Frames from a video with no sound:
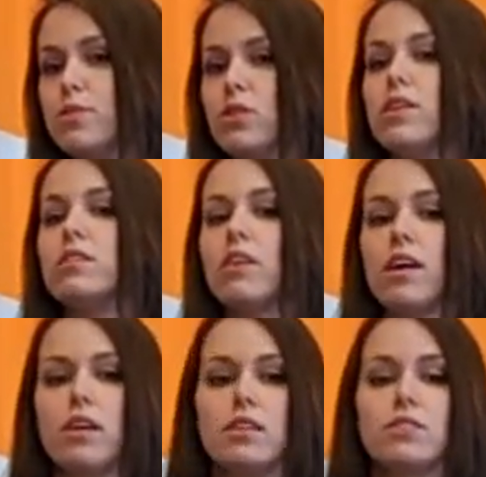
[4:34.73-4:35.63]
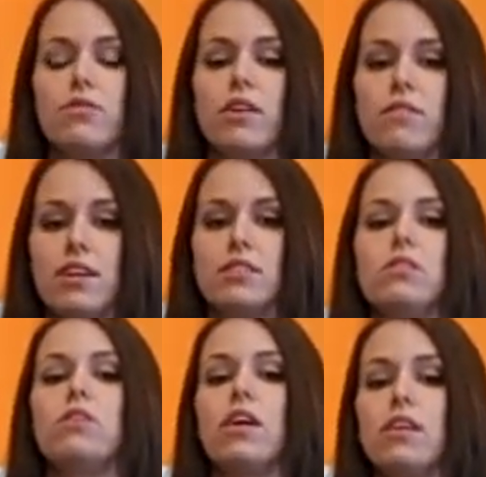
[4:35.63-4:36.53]
So they look at us for advice, they
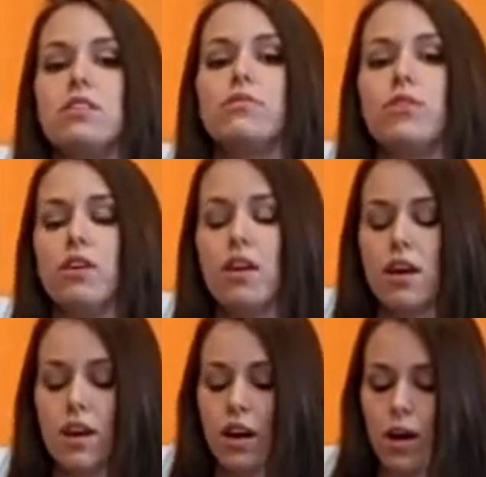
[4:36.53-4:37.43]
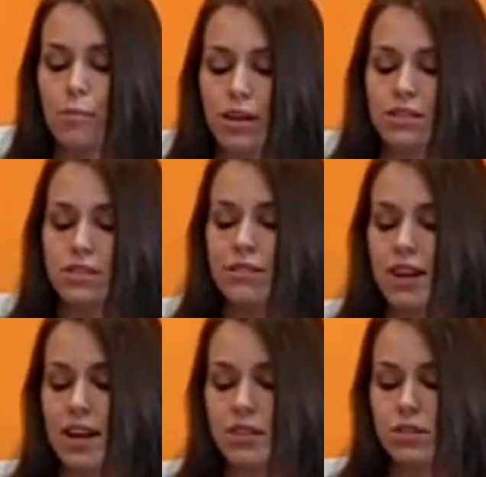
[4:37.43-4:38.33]
look at us for a positive
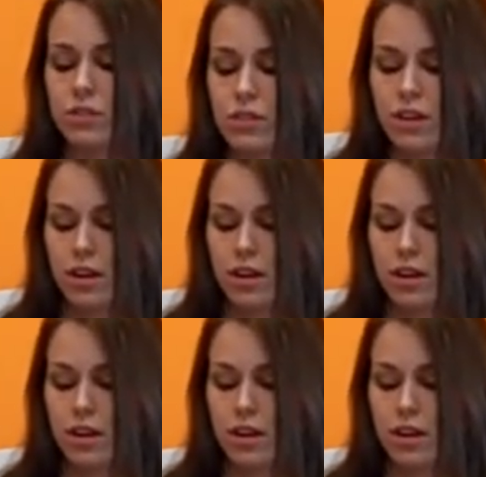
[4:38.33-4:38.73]
attitude.